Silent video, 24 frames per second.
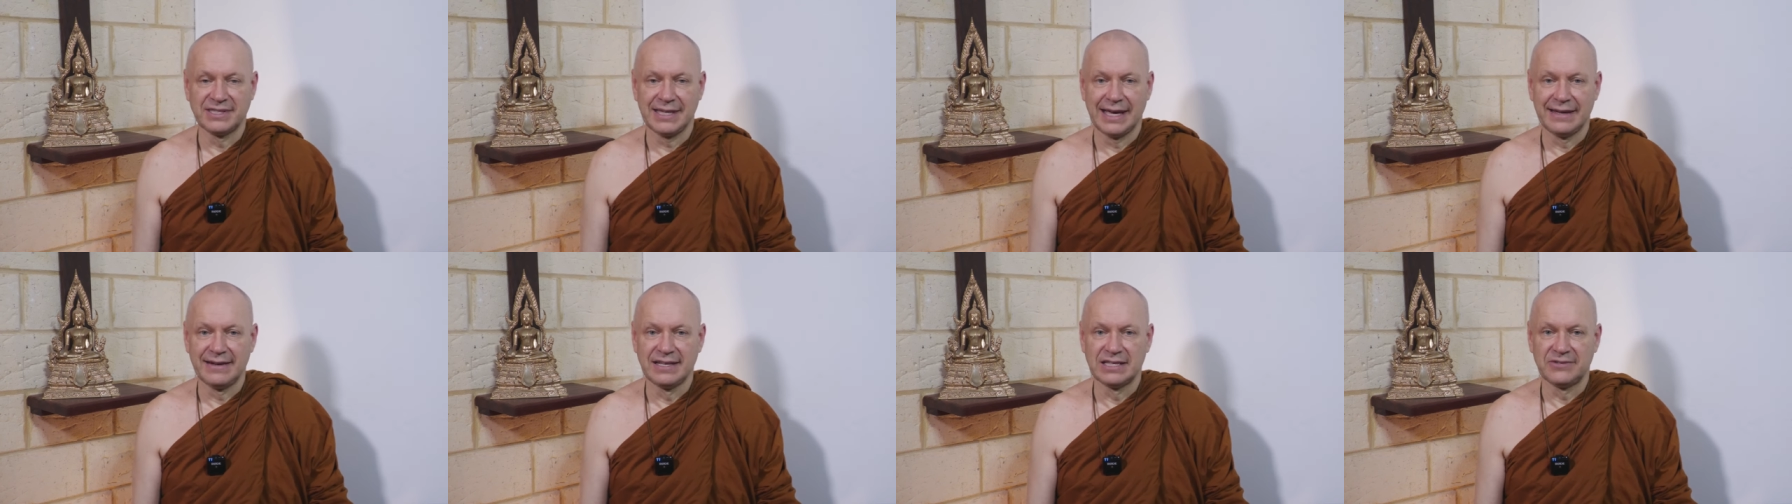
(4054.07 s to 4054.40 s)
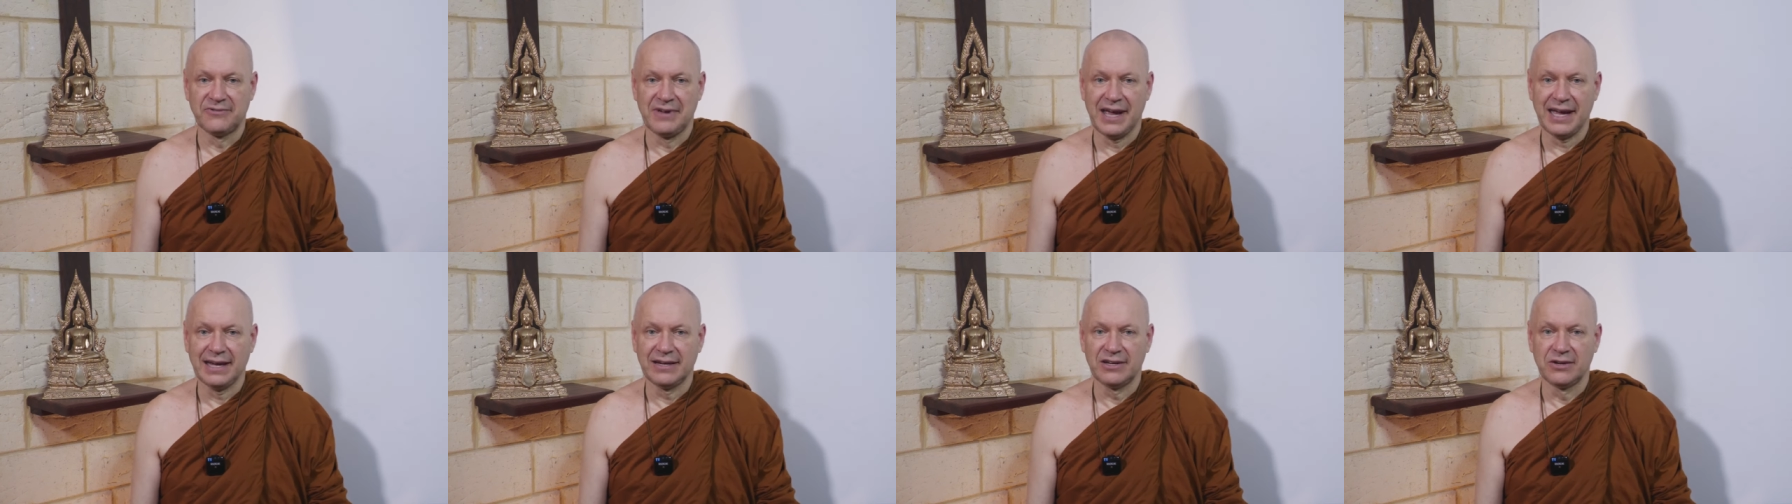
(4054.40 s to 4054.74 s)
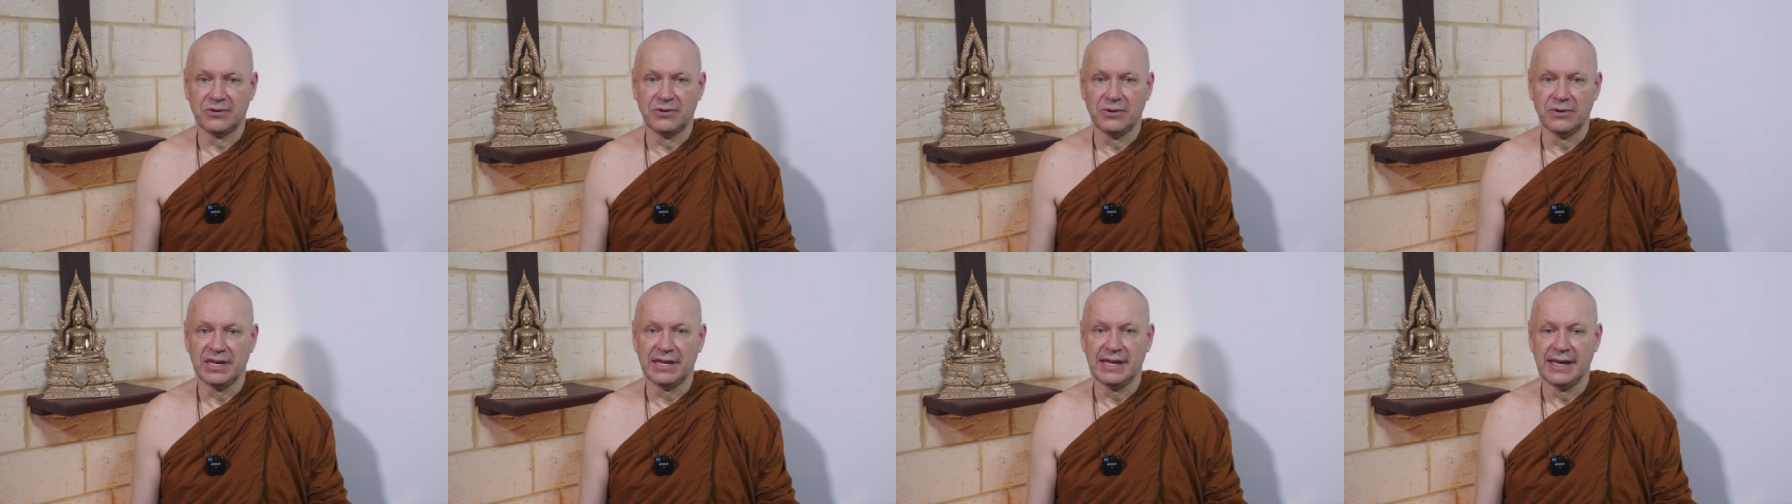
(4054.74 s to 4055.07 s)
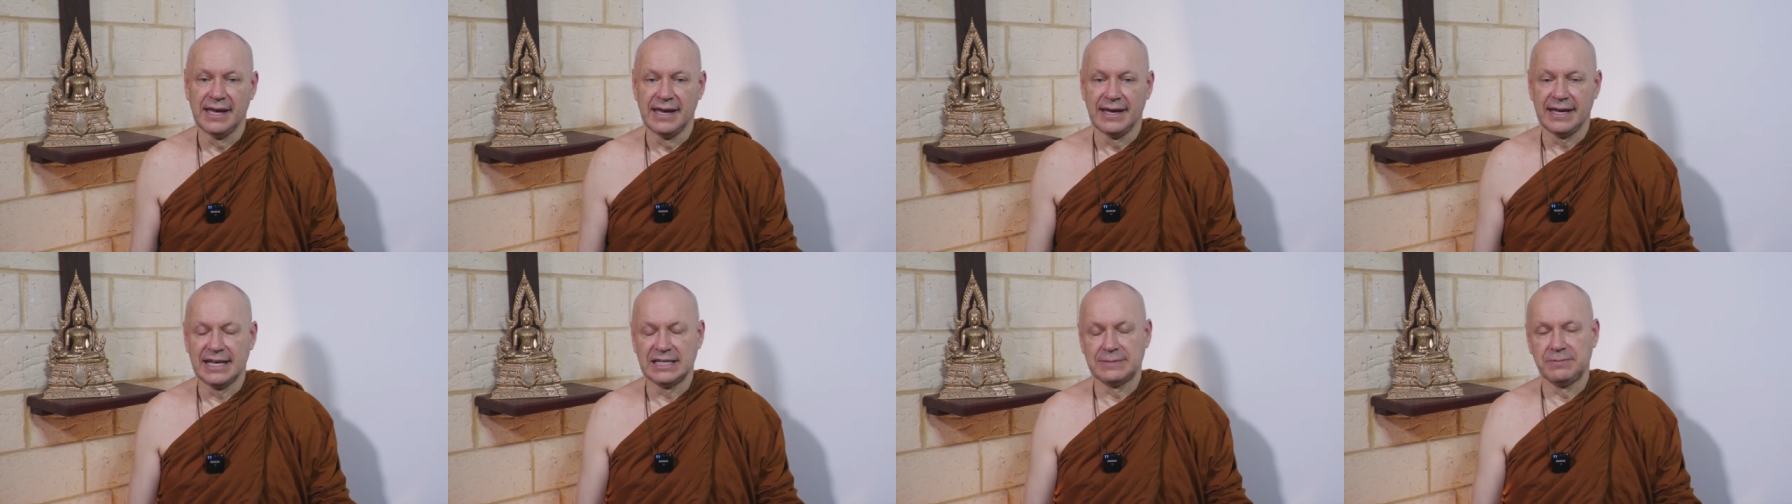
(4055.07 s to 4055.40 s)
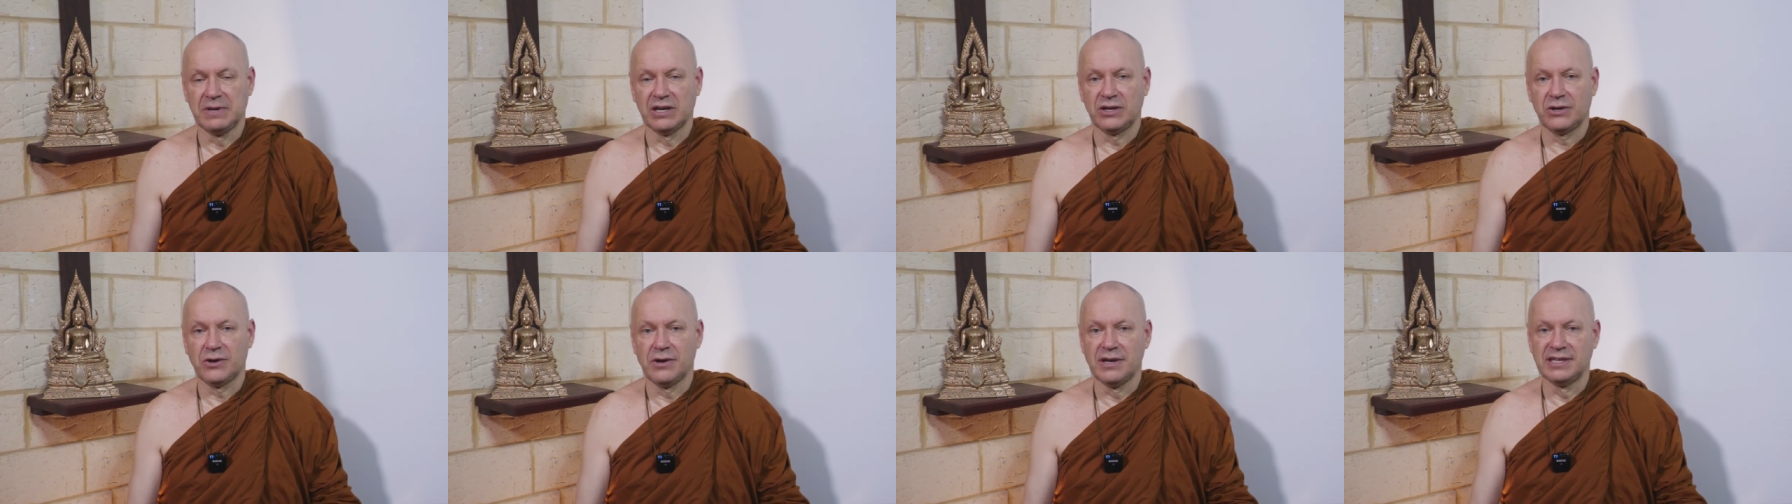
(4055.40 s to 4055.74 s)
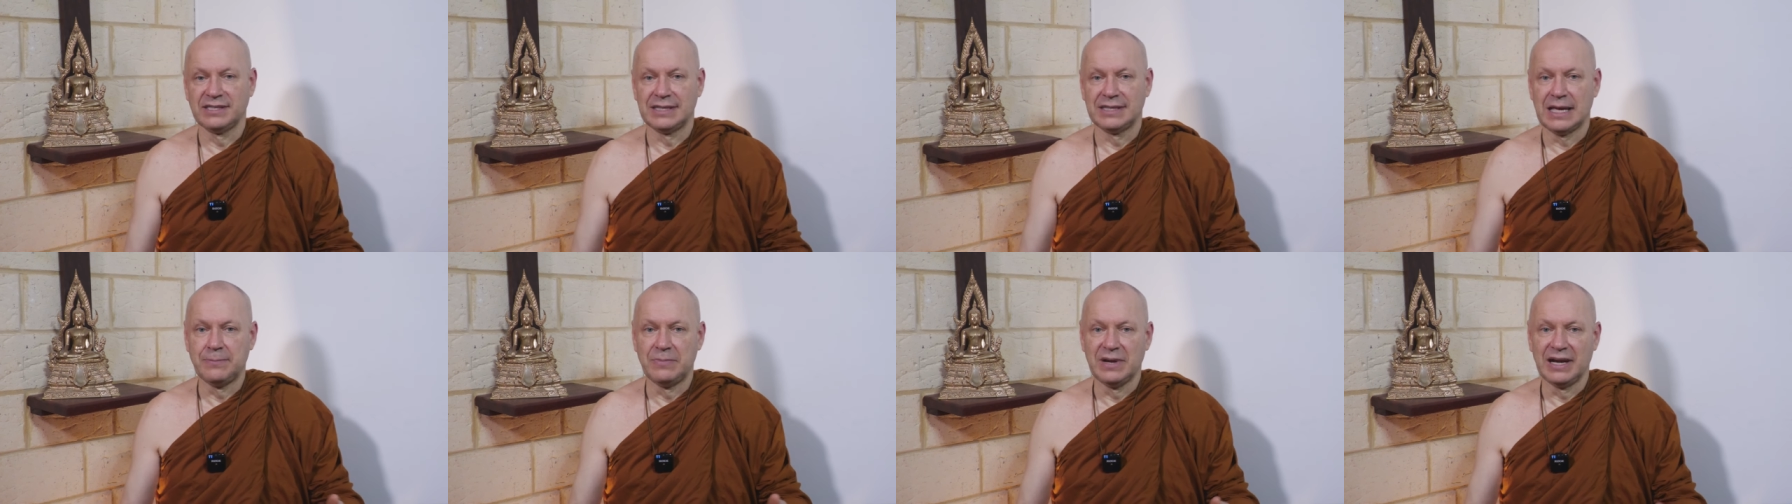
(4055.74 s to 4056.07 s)
satisfactory is
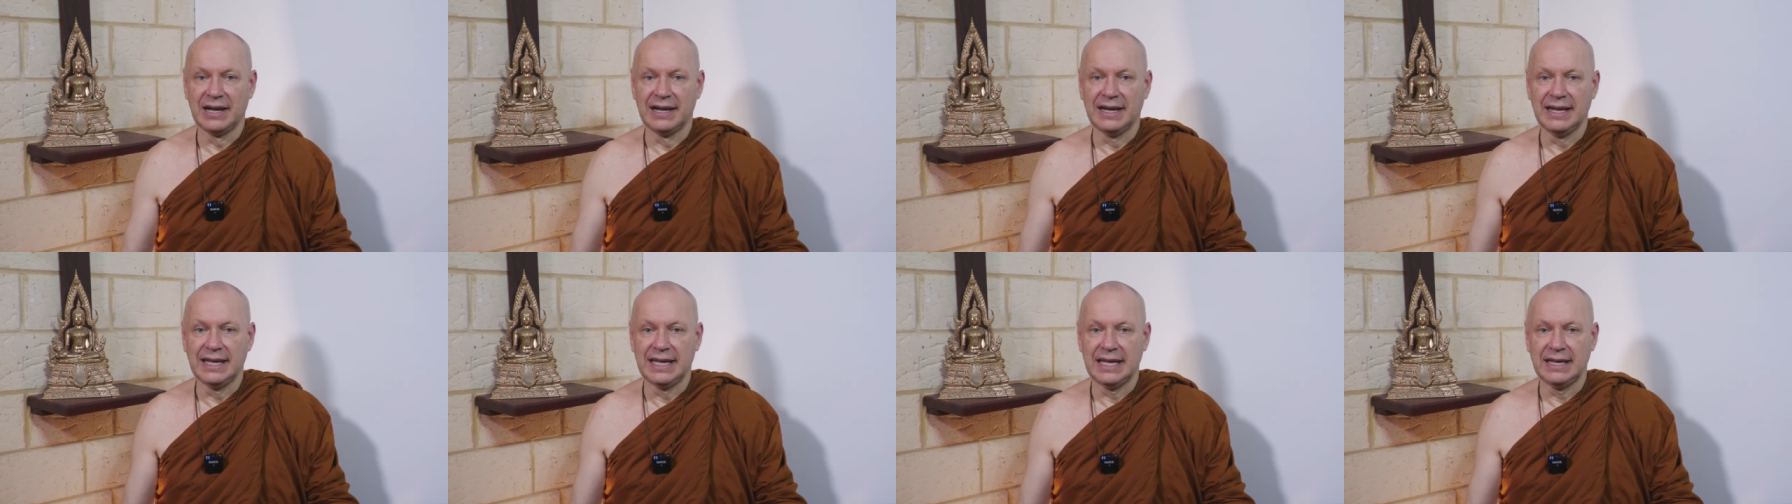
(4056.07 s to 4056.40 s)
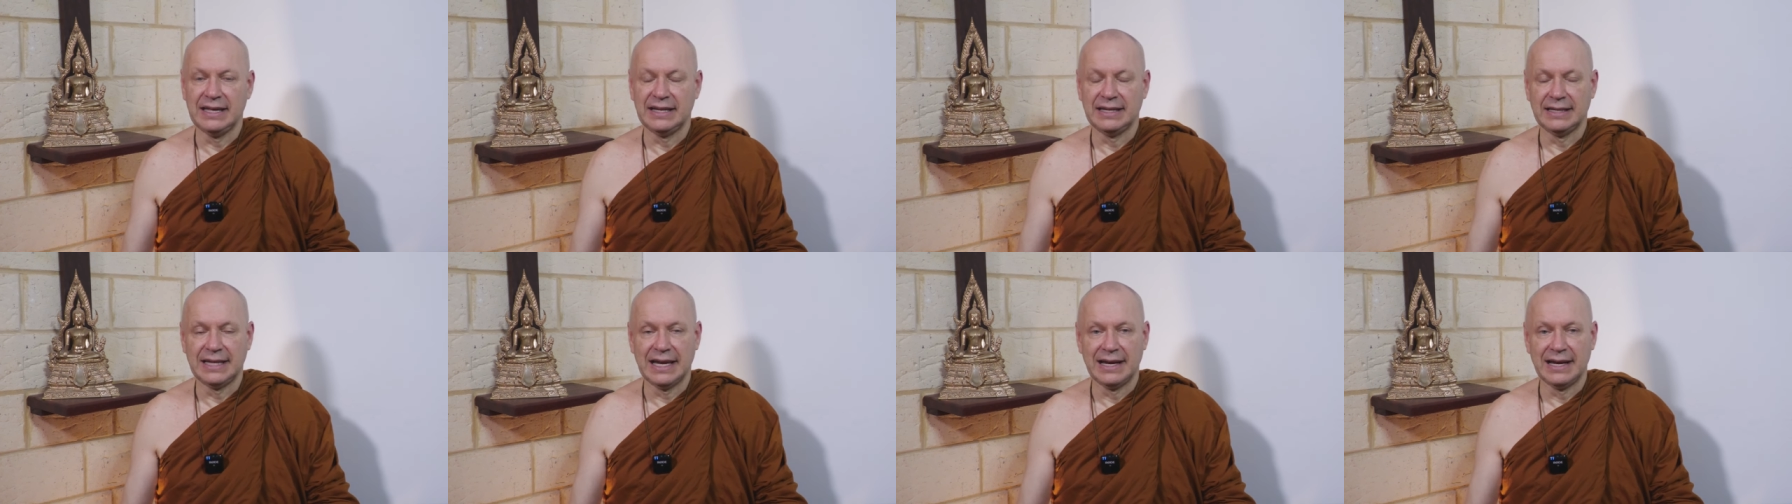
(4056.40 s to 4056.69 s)
because they, believe,